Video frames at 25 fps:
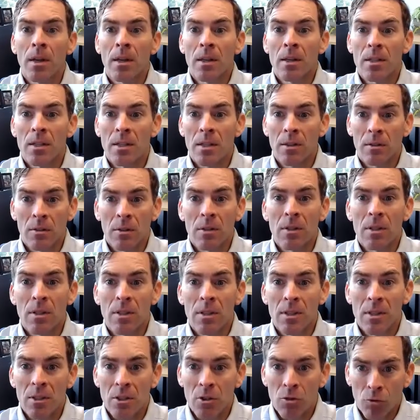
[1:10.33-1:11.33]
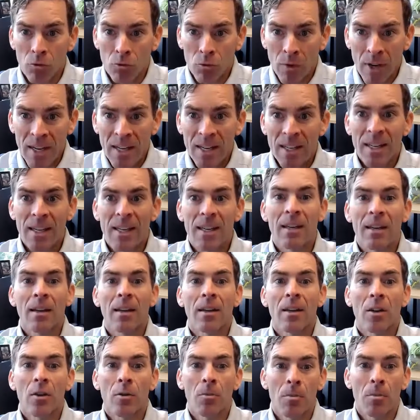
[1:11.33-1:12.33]
serenity,
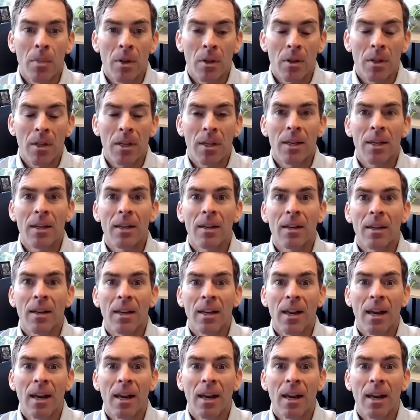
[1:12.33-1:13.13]
humility,